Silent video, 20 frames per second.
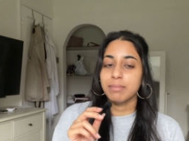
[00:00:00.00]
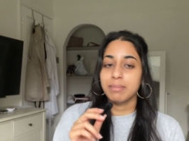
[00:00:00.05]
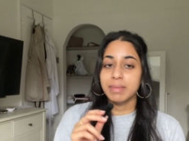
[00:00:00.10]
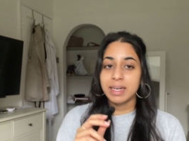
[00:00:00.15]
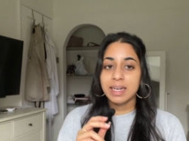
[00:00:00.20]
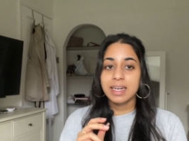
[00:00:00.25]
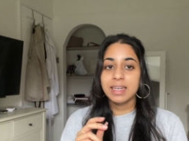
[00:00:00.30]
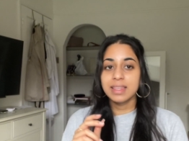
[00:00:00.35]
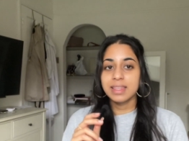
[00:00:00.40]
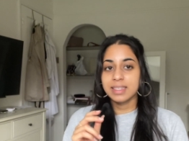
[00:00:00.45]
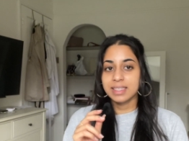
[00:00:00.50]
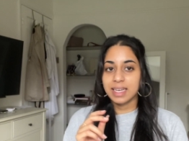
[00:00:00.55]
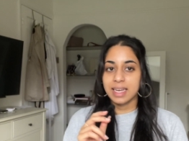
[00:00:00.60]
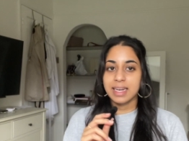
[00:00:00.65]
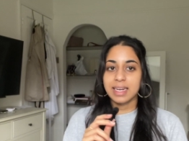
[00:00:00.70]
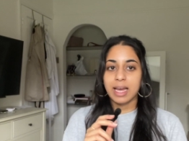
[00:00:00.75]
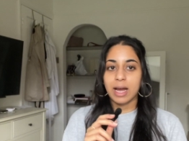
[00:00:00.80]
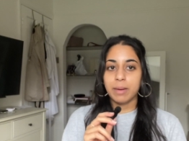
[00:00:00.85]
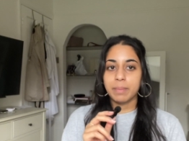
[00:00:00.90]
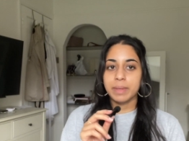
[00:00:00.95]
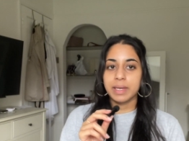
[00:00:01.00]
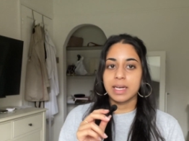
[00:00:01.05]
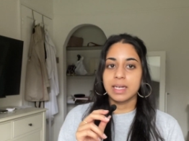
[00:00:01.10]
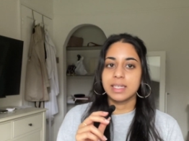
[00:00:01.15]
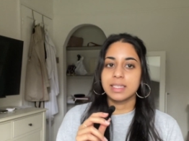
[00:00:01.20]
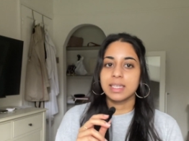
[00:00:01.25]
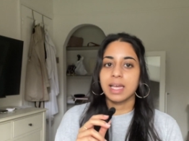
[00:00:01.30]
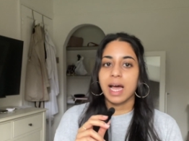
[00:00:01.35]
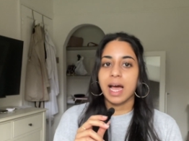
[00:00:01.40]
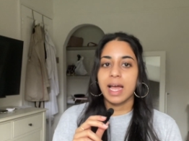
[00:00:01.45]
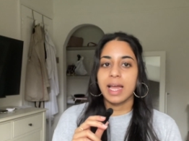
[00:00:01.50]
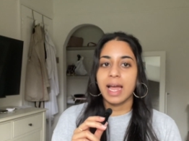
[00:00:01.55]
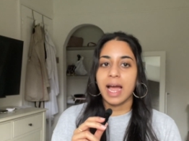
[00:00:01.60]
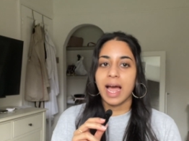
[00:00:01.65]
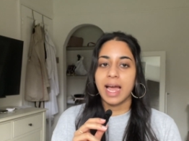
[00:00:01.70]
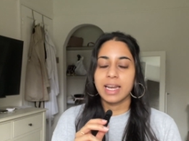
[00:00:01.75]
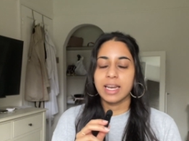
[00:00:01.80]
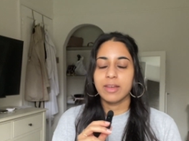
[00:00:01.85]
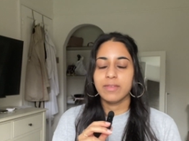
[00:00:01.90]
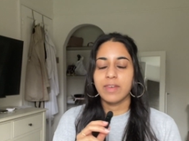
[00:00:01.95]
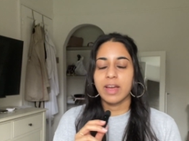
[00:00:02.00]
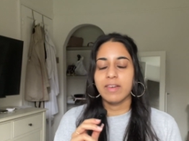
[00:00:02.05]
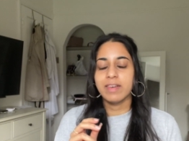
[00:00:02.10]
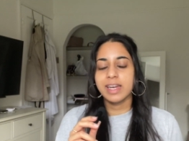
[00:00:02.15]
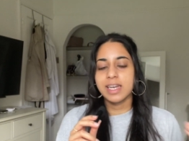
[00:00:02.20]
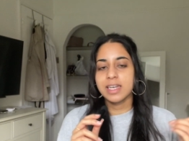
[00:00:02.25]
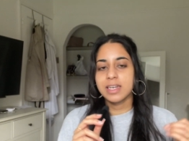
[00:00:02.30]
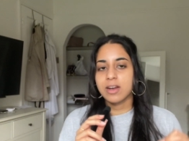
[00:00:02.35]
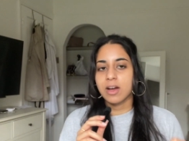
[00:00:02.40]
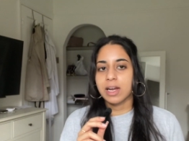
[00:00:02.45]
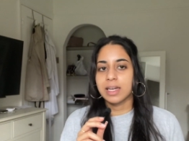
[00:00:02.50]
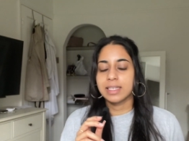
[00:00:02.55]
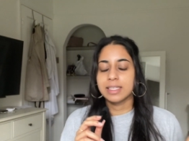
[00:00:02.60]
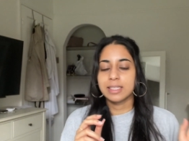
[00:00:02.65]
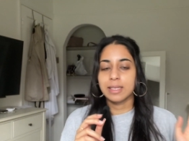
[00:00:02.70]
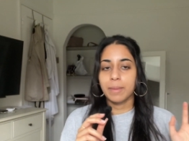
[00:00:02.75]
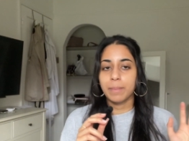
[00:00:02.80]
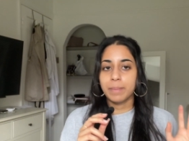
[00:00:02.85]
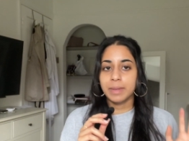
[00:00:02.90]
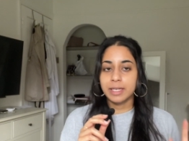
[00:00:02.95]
middle of the day now because I had a very nice,